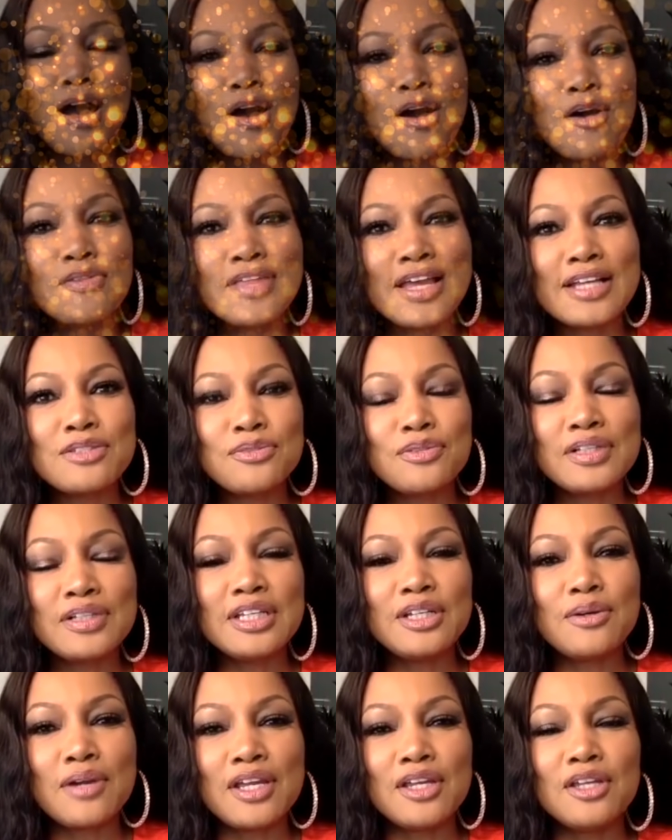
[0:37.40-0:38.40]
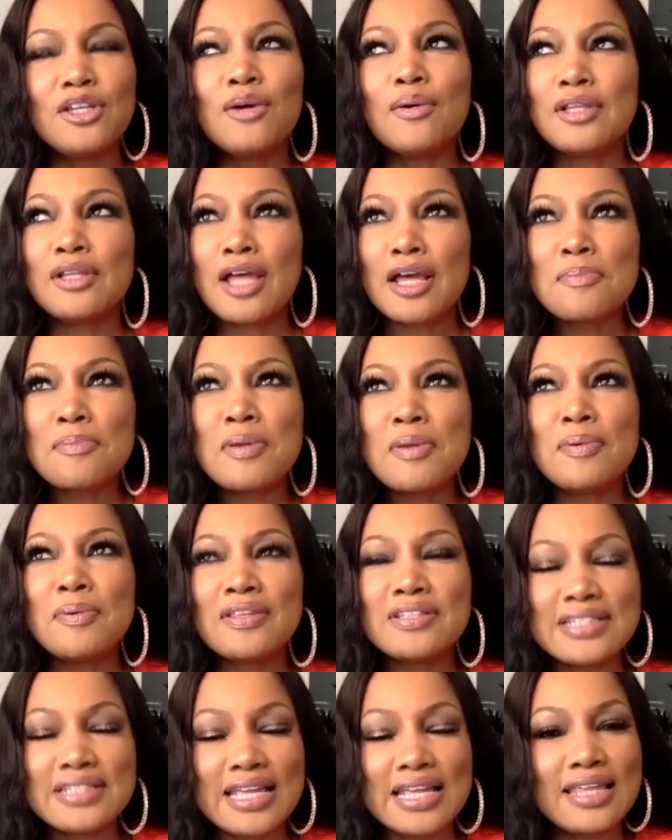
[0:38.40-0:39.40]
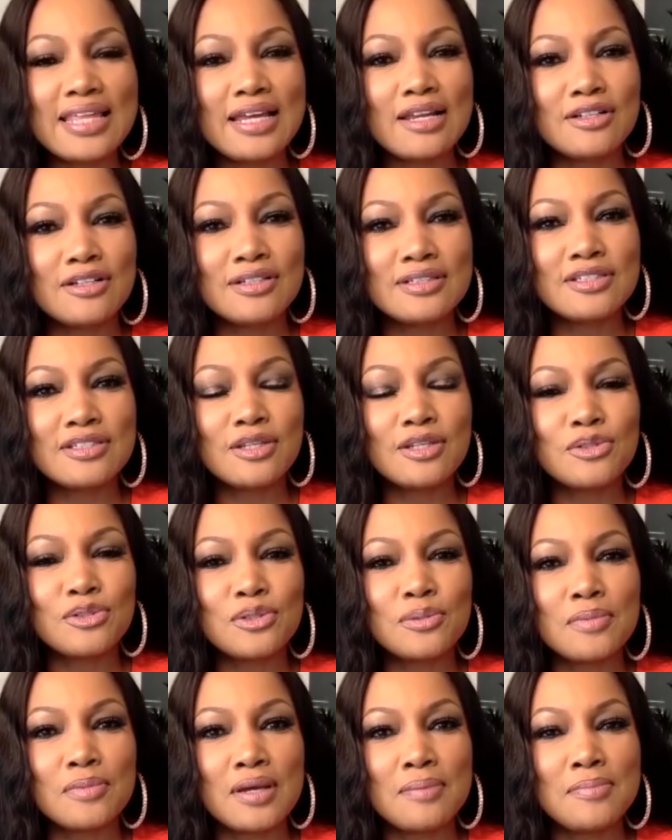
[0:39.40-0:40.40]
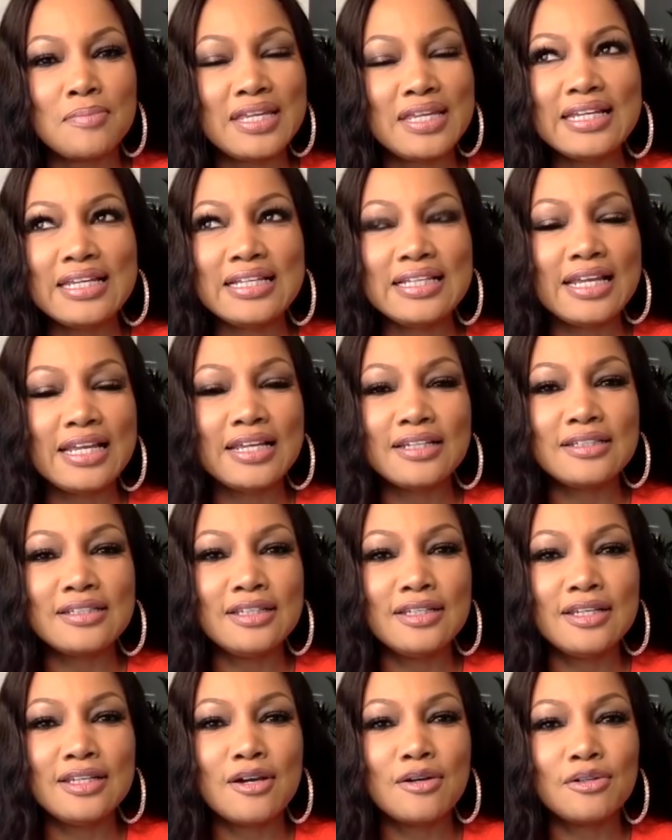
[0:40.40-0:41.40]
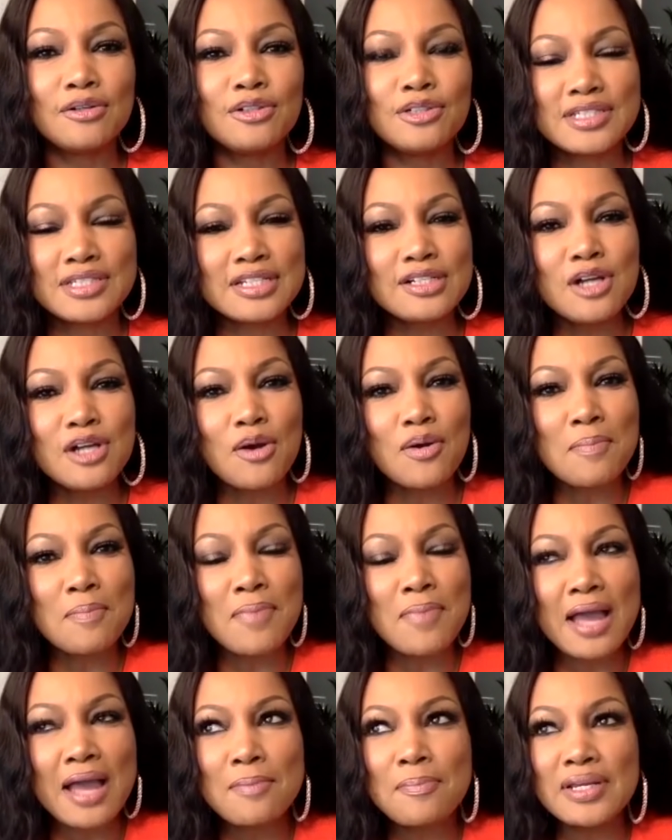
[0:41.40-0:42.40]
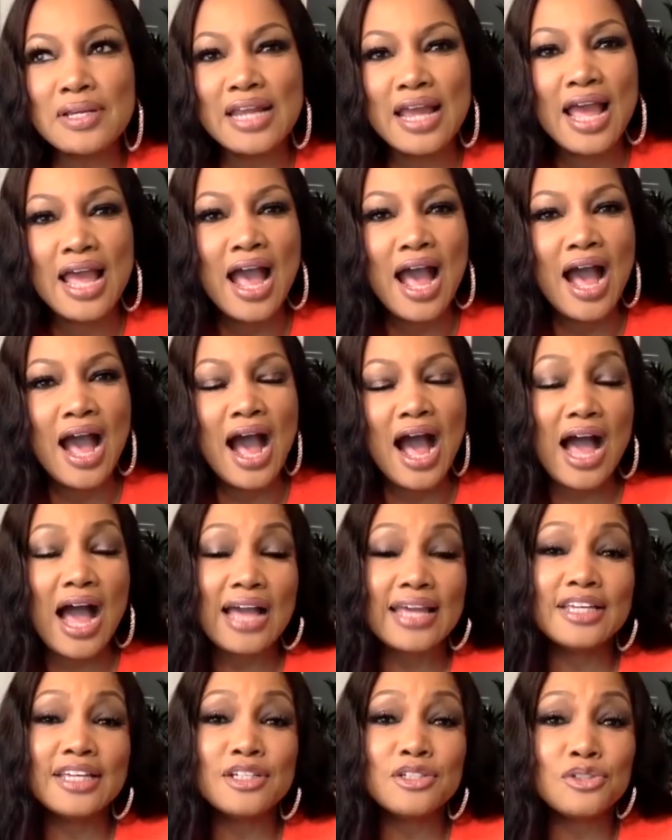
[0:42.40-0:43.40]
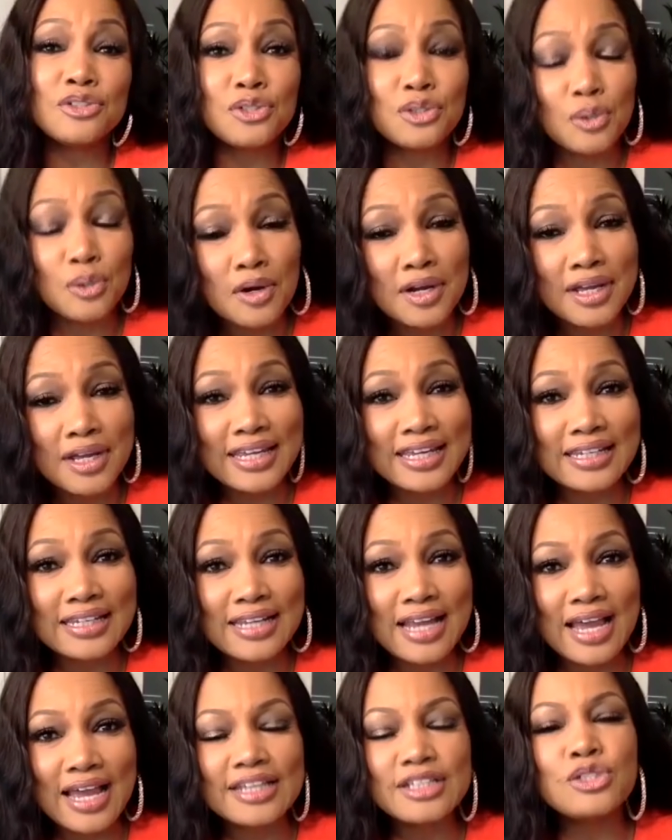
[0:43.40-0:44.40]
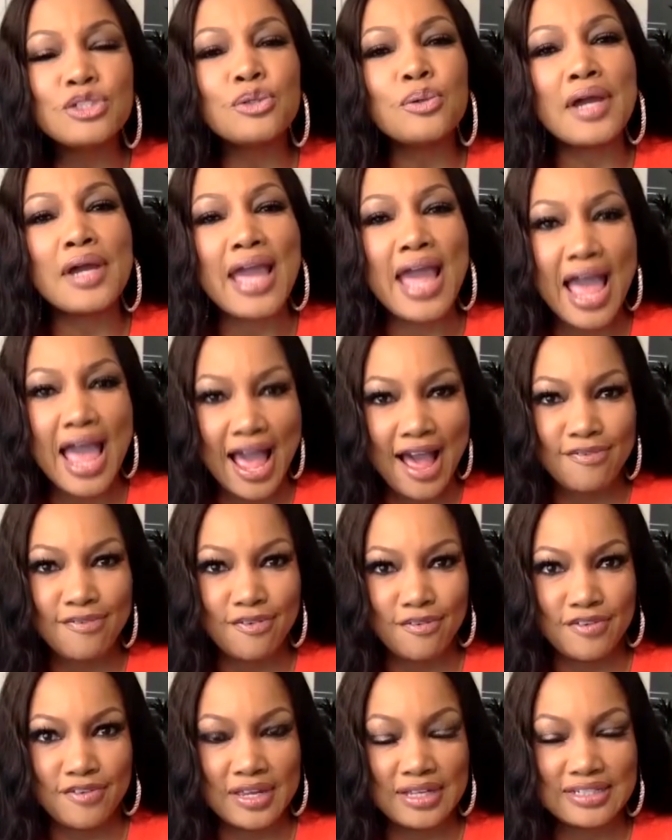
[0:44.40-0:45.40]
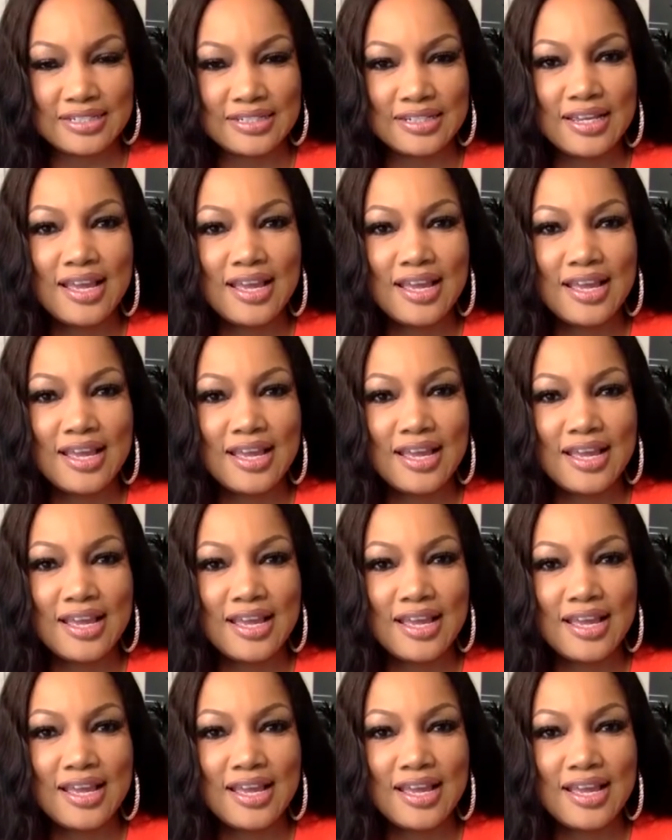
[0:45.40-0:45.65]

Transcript: Oh, that's really great. You know, a lot of people said that on social uh, media, like, you know, you're still going back, but I enjoy it. I enjoy half of it.